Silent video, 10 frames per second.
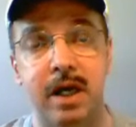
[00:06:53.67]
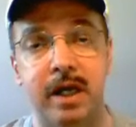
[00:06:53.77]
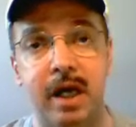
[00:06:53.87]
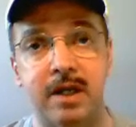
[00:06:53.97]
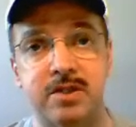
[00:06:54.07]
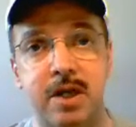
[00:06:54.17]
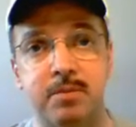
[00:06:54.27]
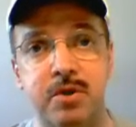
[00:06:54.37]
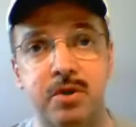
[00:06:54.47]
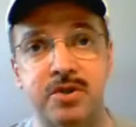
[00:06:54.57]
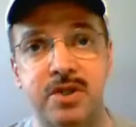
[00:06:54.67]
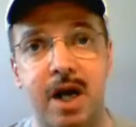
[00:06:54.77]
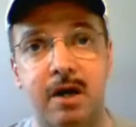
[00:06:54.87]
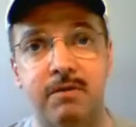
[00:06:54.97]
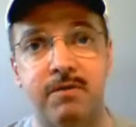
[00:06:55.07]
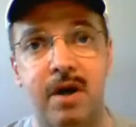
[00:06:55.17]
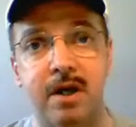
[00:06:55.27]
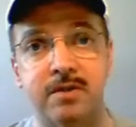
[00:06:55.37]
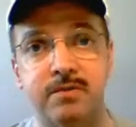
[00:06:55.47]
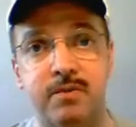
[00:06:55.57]
and I accept Your
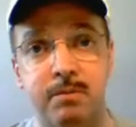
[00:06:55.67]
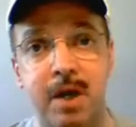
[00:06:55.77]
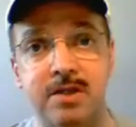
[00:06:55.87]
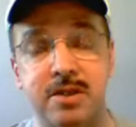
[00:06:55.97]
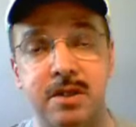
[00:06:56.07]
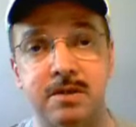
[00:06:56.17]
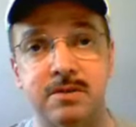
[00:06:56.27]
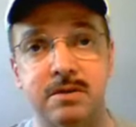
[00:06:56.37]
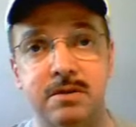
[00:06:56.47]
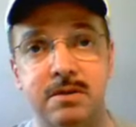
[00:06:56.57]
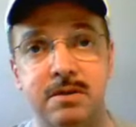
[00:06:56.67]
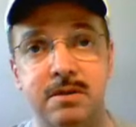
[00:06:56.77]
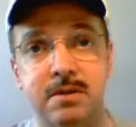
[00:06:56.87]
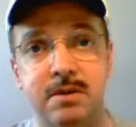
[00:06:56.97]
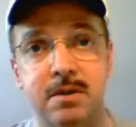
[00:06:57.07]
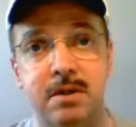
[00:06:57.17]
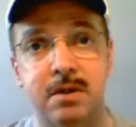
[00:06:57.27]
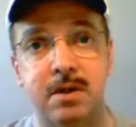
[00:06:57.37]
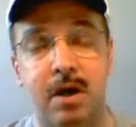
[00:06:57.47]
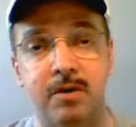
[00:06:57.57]
sacrifice for my sins
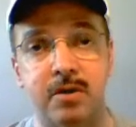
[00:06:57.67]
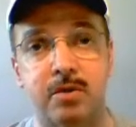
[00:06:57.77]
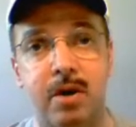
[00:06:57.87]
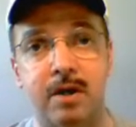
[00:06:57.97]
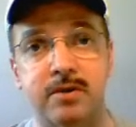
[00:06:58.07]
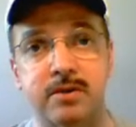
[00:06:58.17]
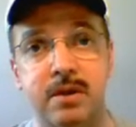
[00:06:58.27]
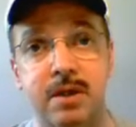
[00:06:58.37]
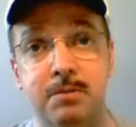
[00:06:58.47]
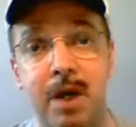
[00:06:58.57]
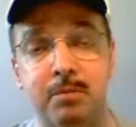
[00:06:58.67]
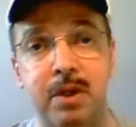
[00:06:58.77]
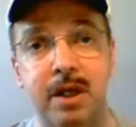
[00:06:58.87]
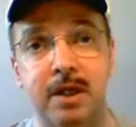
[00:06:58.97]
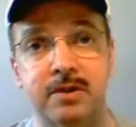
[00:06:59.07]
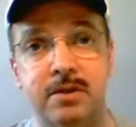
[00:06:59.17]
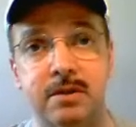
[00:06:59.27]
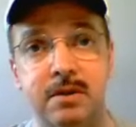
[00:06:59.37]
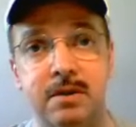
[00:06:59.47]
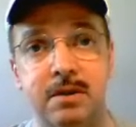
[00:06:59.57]
on the cross in my place.
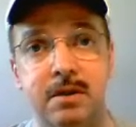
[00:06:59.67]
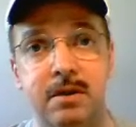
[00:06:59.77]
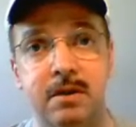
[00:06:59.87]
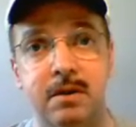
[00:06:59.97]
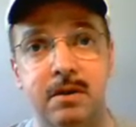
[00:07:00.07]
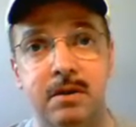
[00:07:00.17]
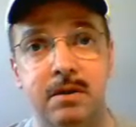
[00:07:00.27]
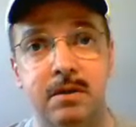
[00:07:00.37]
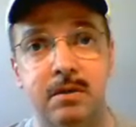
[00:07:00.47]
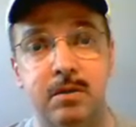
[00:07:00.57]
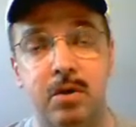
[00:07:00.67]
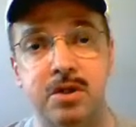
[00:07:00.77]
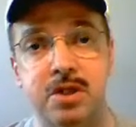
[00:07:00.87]
Lord